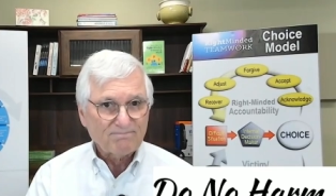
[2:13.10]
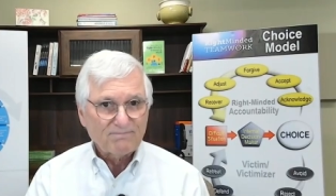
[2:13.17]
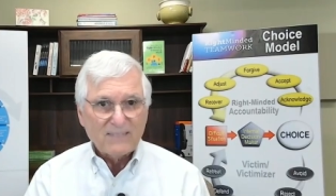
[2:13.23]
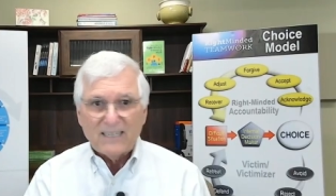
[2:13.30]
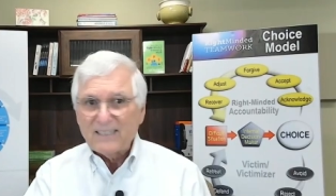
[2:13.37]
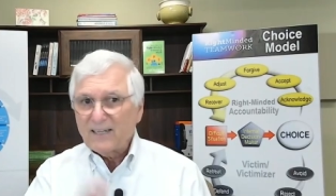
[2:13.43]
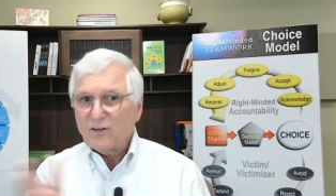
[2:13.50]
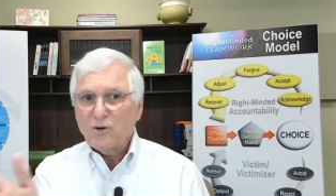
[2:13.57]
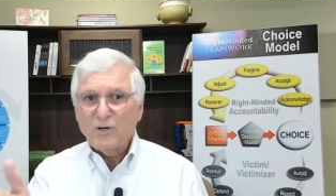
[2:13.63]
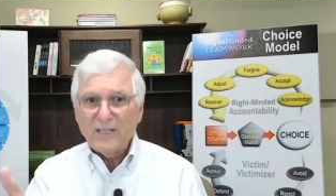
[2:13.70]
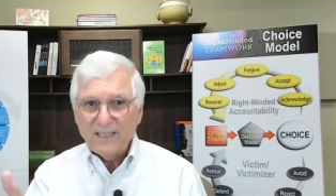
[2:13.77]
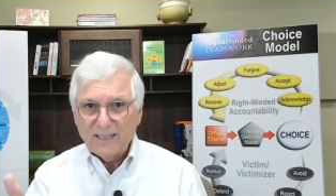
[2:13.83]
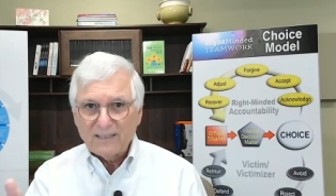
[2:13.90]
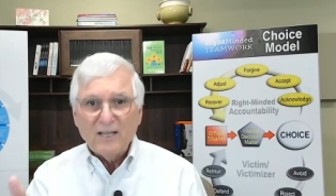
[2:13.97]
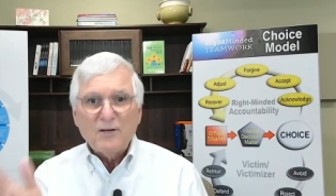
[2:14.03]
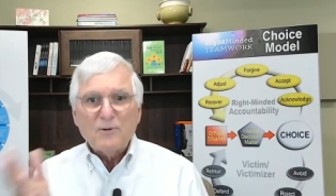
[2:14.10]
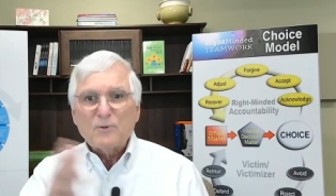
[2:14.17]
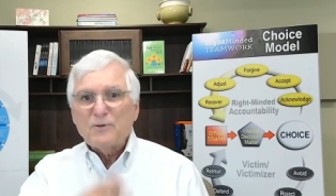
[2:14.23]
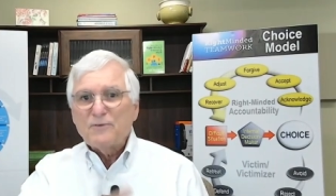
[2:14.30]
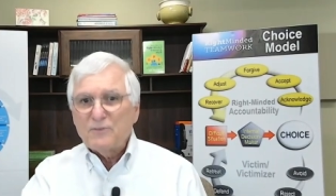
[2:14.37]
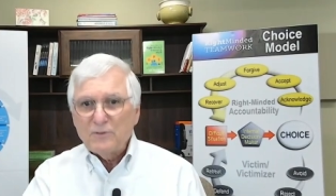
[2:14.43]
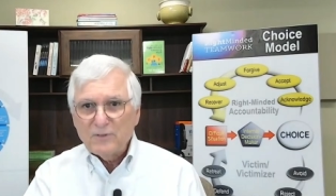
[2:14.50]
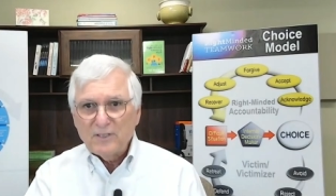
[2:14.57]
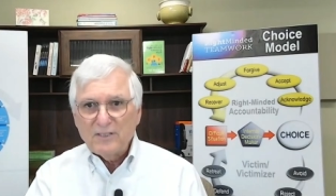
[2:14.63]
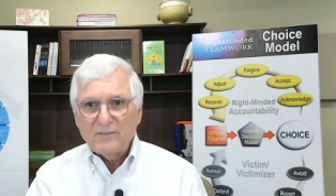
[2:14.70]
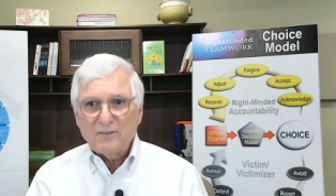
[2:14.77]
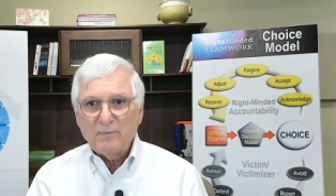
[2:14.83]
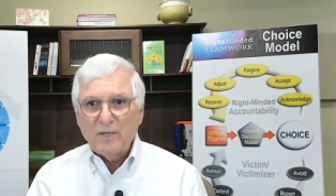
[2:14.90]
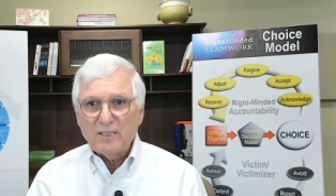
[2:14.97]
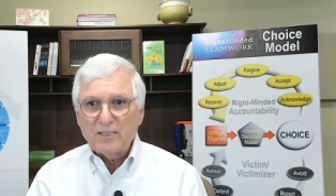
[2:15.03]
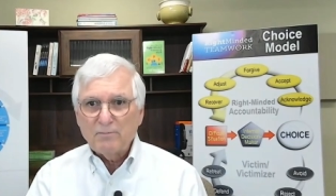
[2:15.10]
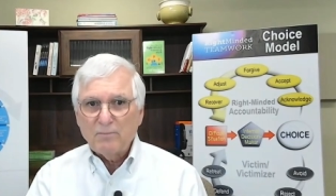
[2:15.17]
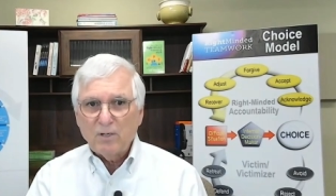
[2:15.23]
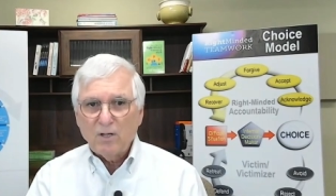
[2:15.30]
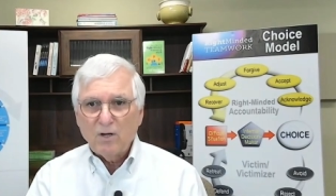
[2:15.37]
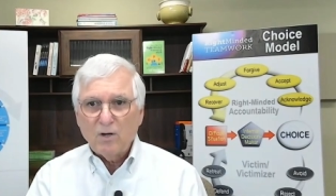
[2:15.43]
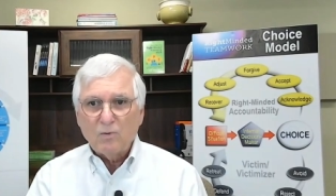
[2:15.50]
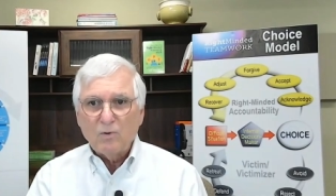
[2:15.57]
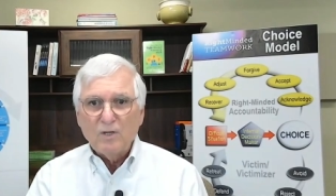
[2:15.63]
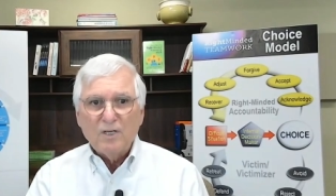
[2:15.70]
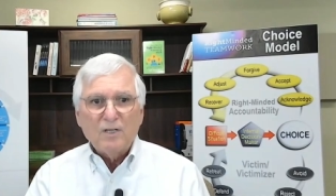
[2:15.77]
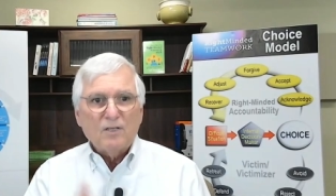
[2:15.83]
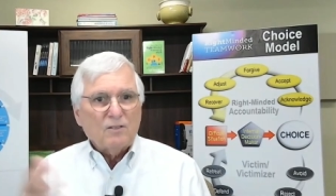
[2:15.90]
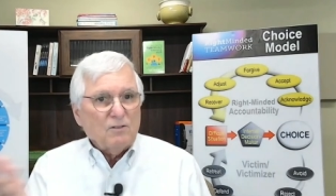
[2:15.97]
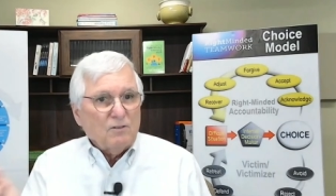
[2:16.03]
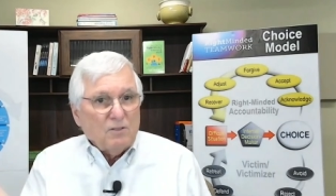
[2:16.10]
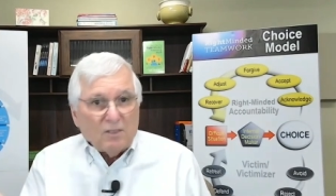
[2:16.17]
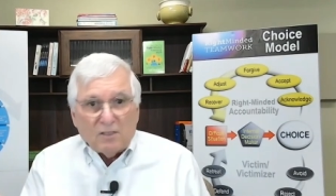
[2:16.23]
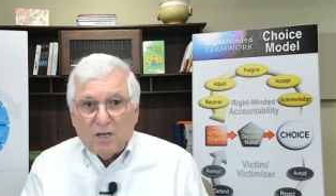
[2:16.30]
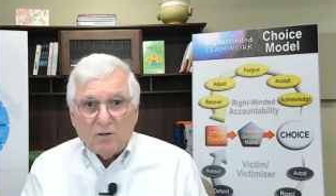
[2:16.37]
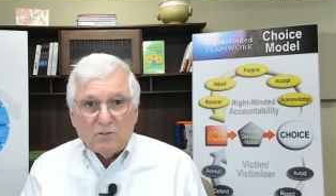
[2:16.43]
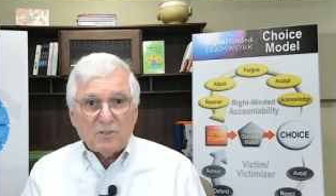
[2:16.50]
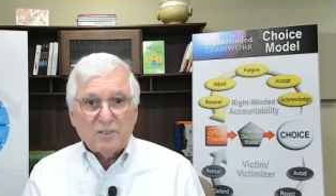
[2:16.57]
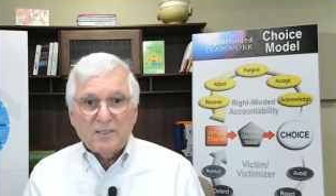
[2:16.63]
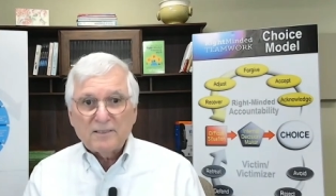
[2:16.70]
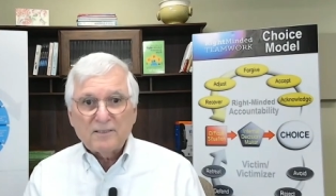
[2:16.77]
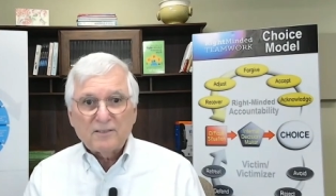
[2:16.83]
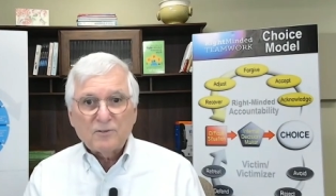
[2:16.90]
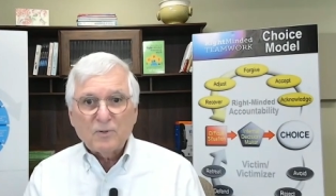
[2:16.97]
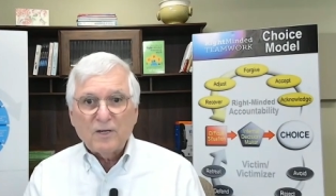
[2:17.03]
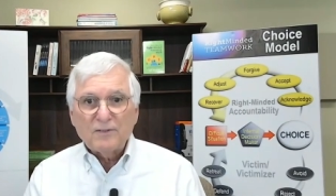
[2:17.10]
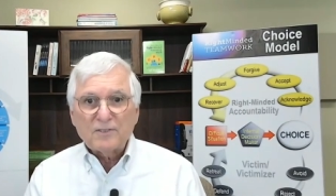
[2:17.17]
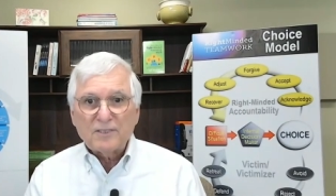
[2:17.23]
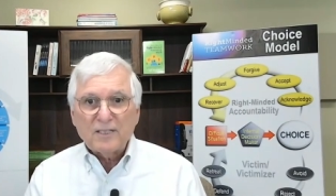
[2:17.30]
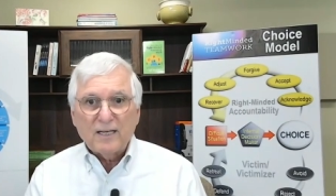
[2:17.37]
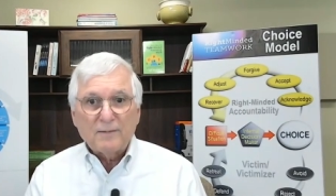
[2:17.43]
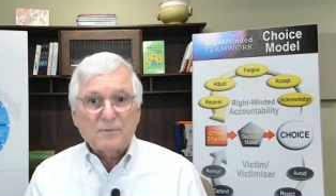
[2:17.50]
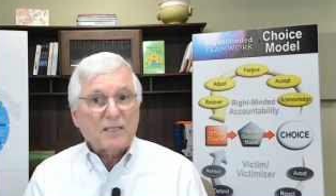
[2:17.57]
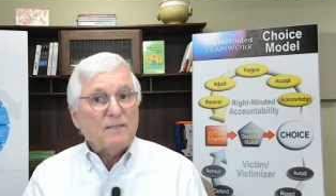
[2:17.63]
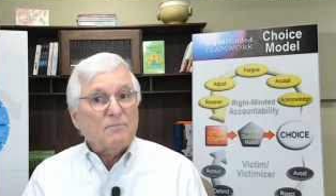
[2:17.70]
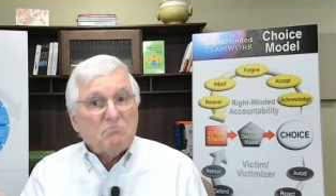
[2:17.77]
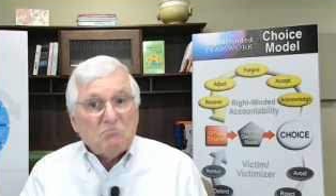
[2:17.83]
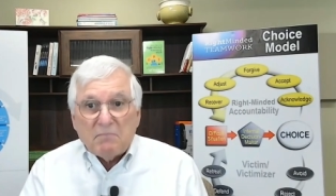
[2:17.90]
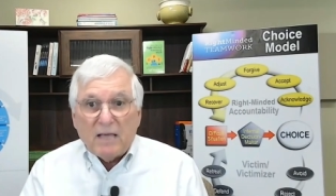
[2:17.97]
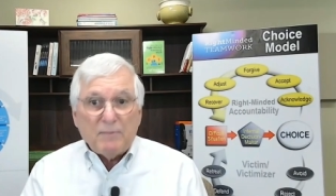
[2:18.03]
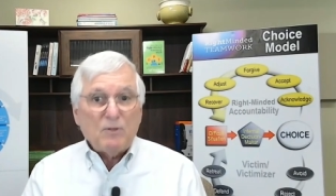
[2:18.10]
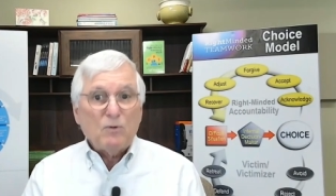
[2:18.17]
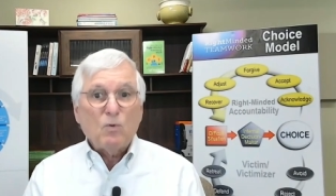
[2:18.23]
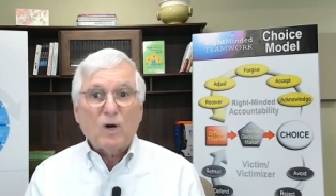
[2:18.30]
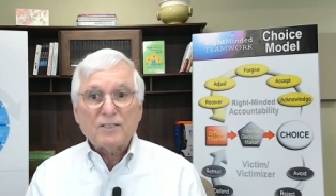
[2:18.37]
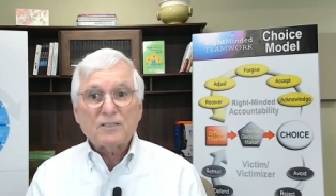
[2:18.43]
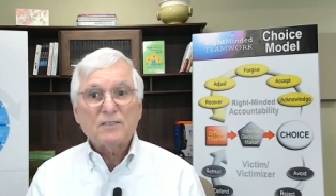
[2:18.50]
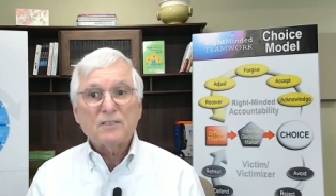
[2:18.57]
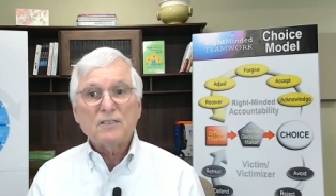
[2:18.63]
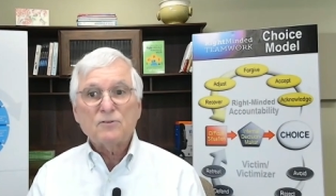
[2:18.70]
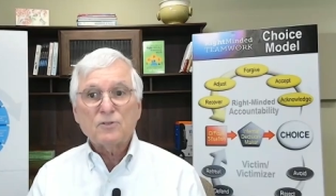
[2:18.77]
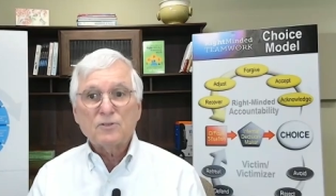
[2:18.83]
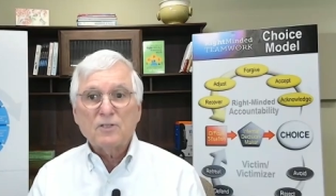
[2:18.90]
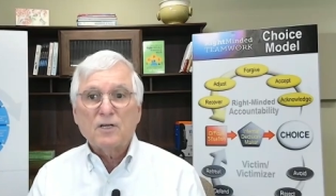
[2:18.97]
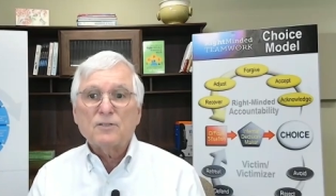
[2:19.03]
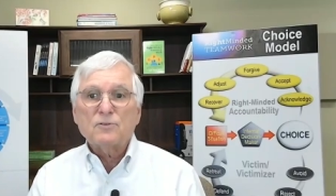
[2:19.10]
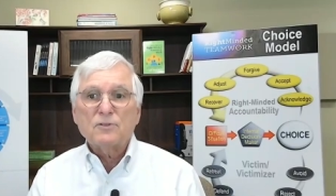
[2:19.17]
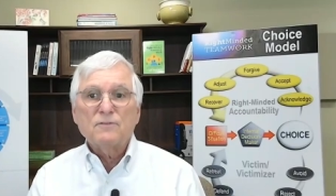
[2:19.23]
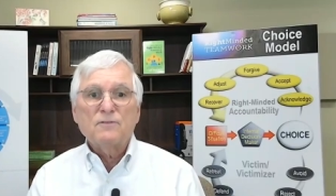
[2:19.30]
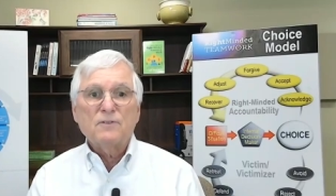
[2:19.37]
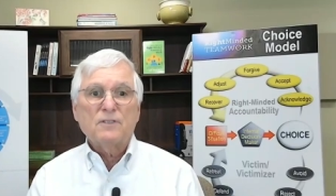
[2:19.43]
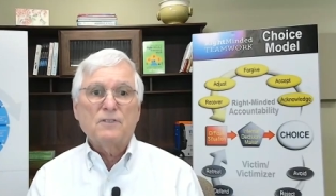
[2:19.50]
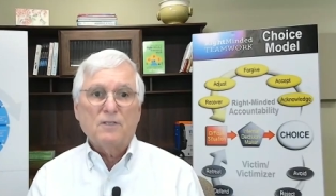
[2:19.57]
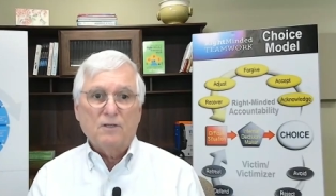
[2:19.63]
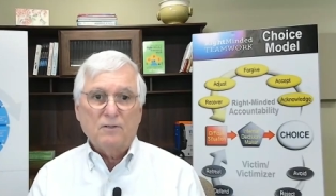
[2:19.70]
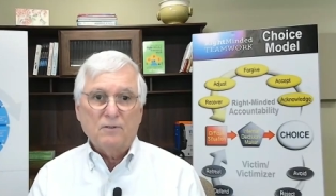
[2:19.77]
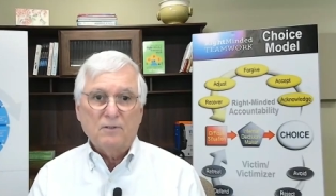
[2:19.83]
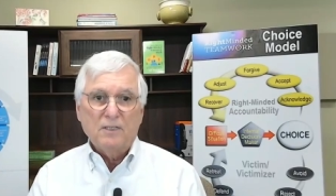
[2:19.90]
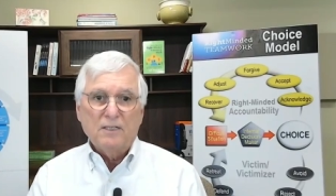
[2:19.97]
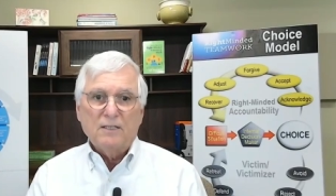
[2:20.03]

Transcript: Now go ahead, review the information below. Look closely at the 12 steps. Maybe watch the introductory video.